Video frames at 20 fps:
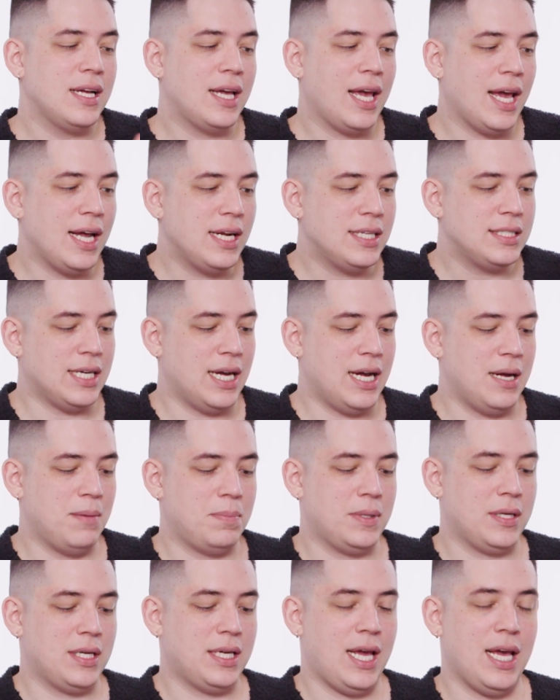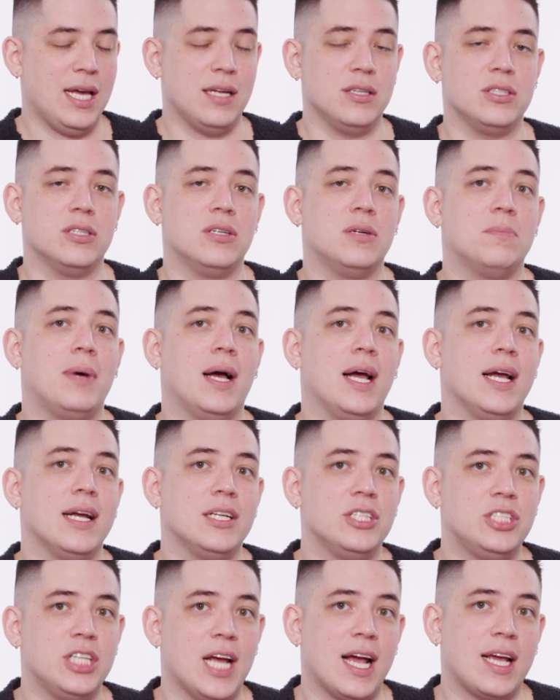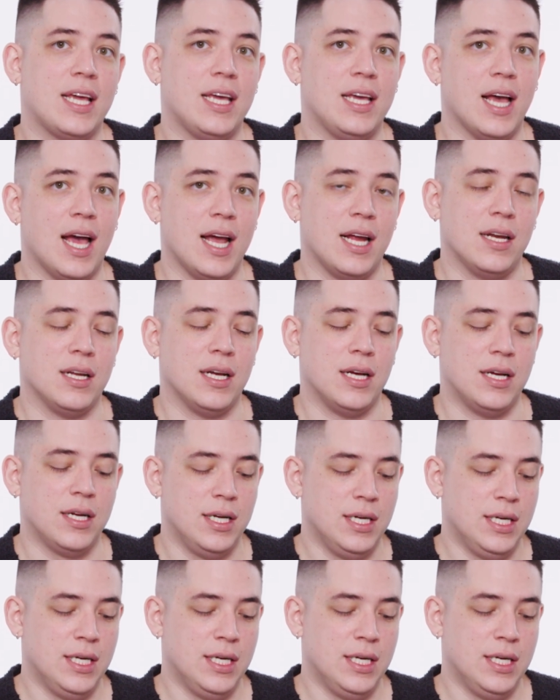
Caked Up Candle by Jackie Ina.